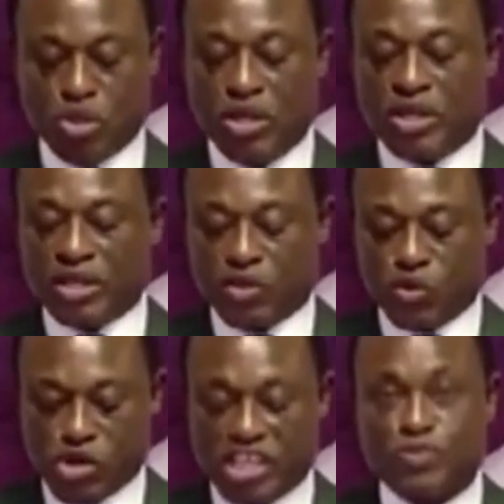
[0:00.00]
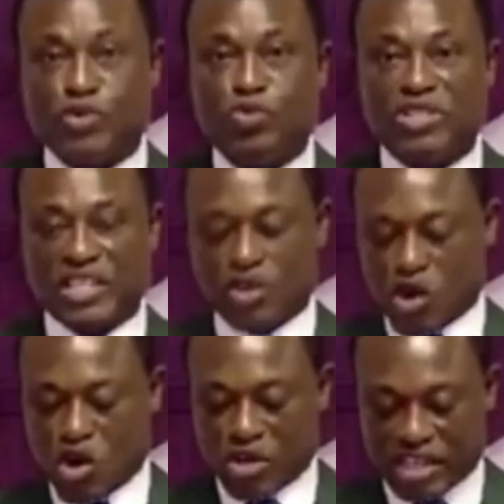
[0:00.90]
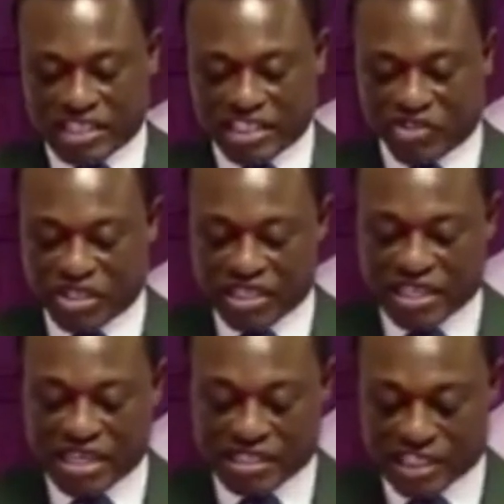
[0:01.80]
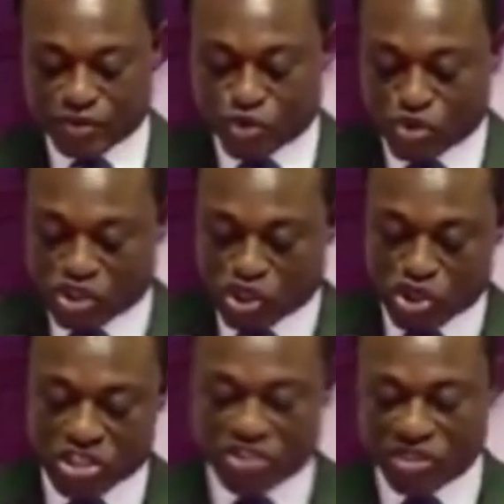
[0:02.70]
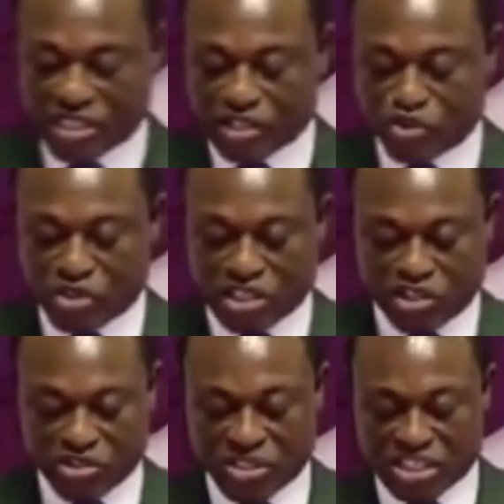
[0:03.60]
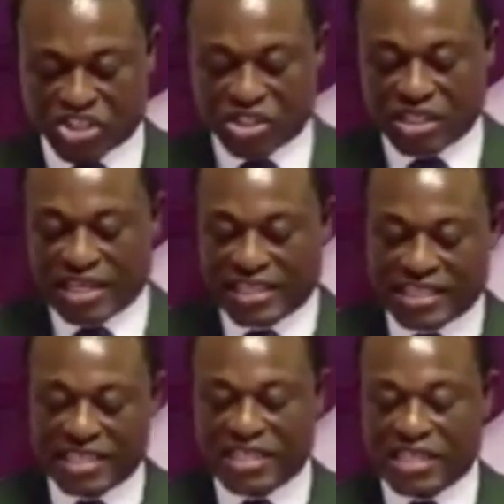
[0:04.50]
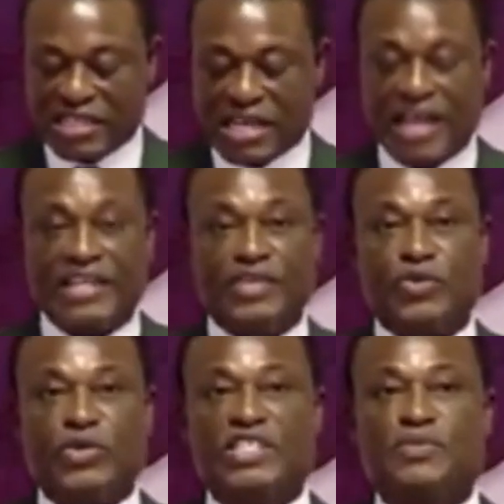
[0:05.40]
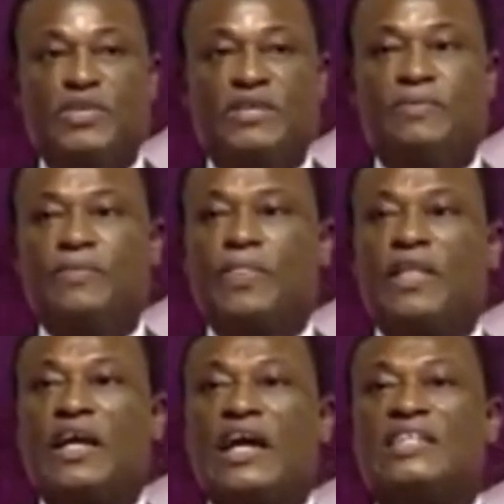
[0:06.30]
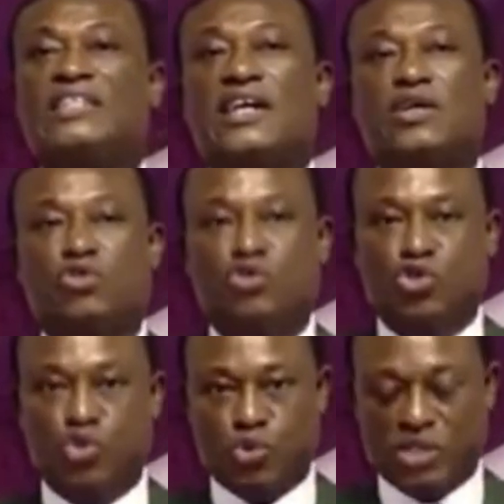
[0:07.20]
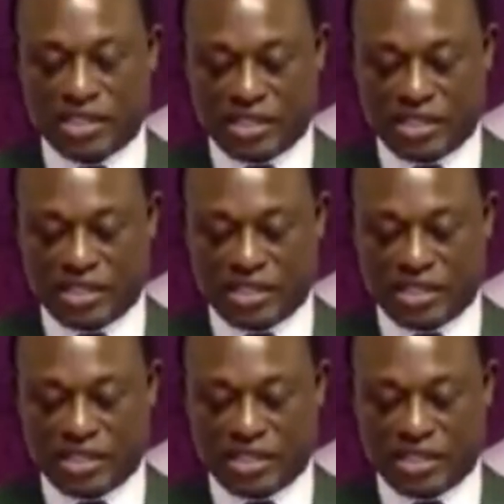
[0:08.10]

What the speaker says: the OSP would take all necessary legal steps to secure his return to the jurisdiction and attendance at the OSP at our own choosing.